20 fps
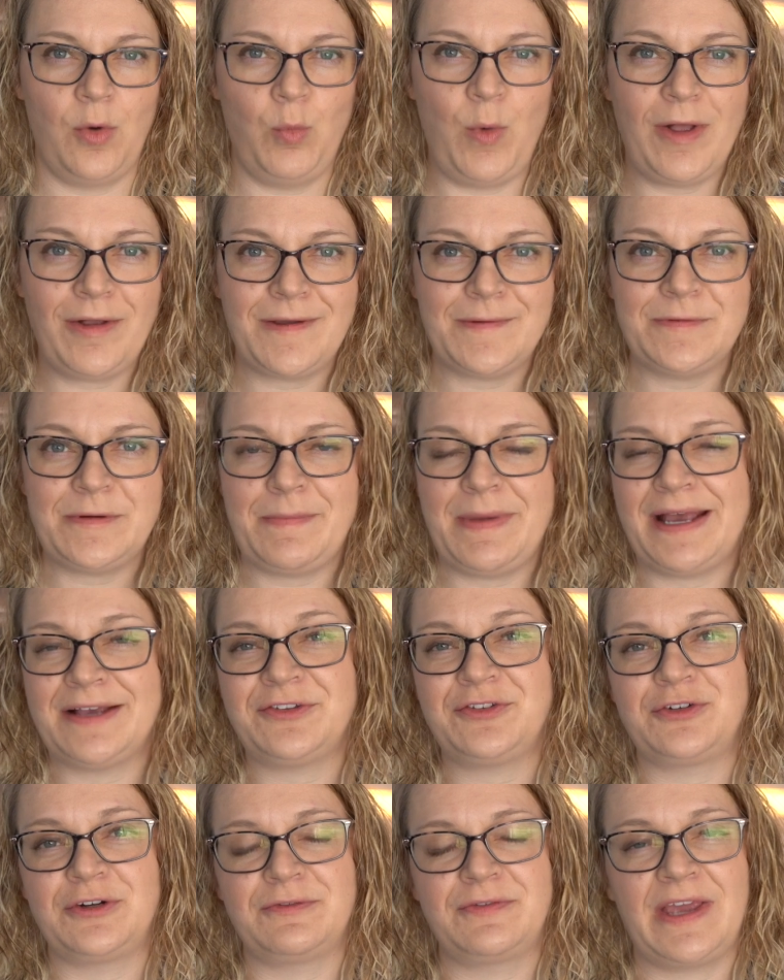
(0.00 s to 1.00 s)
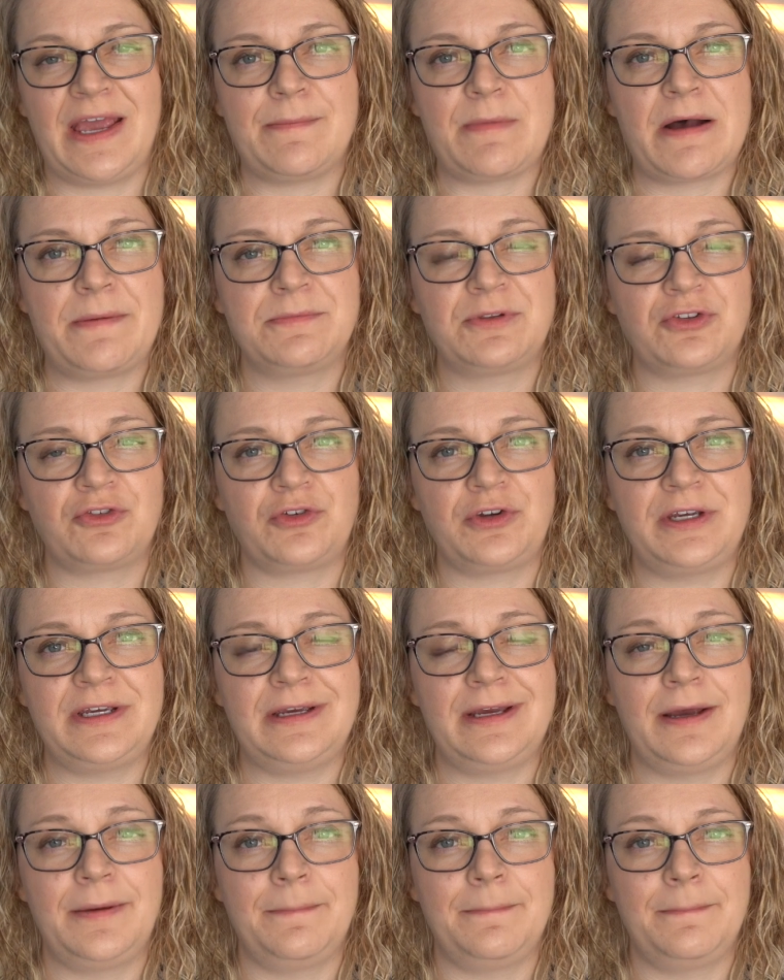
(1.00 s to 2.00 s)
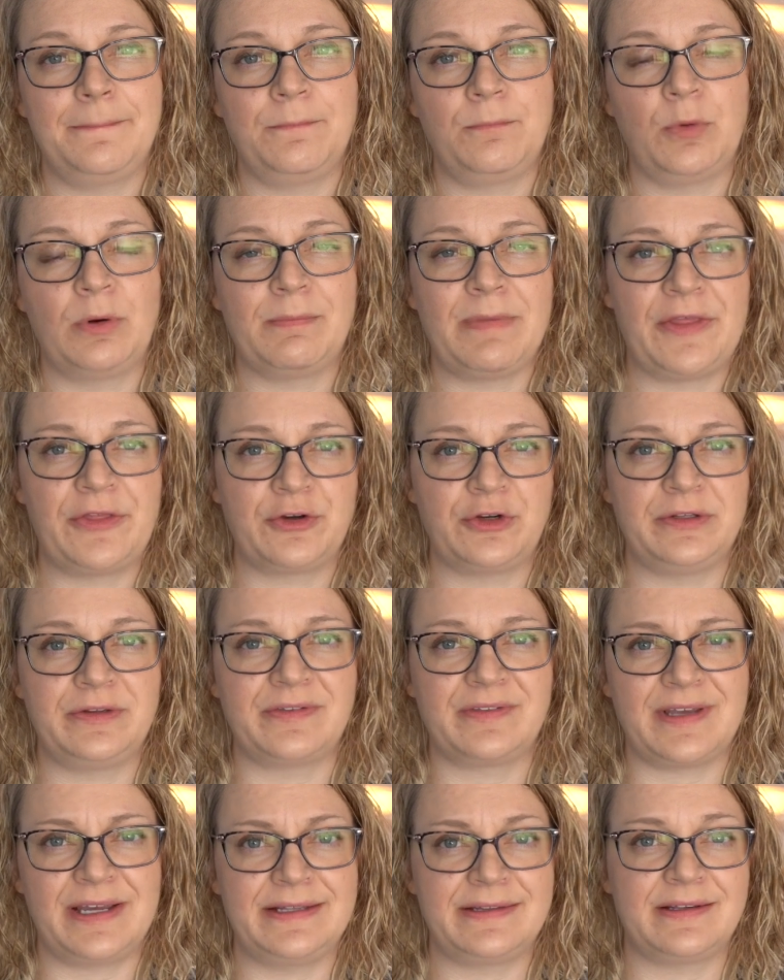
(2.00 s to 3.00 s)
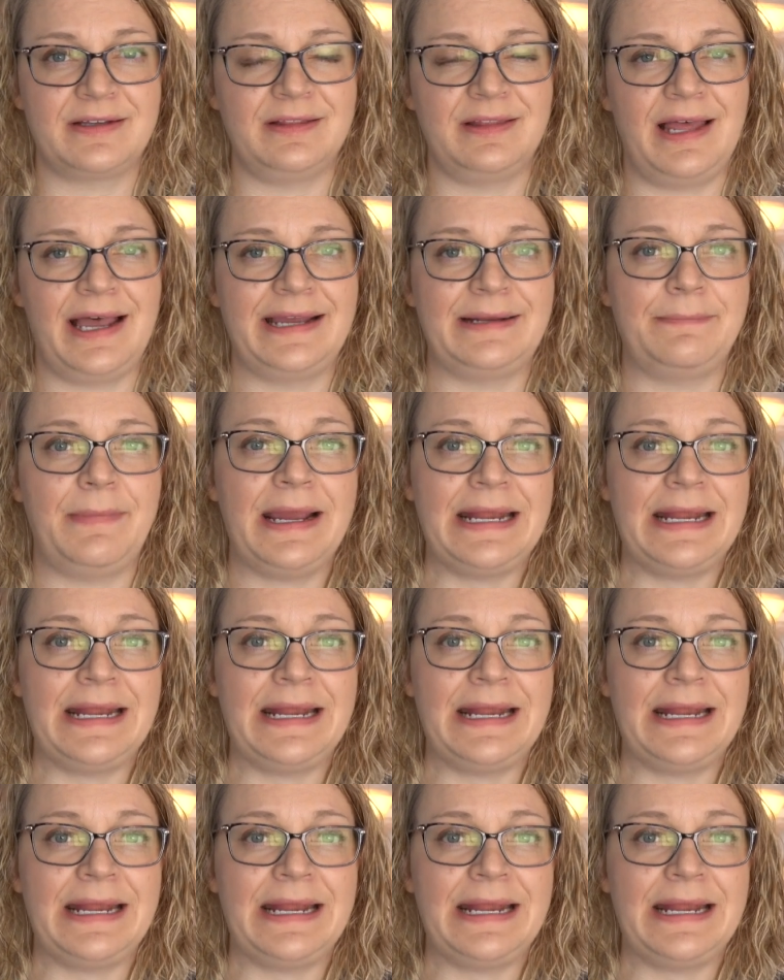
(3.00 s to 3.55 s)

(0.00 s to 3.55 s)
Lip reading: Welcome to Master of Chemomstry, where motherhood and science collide.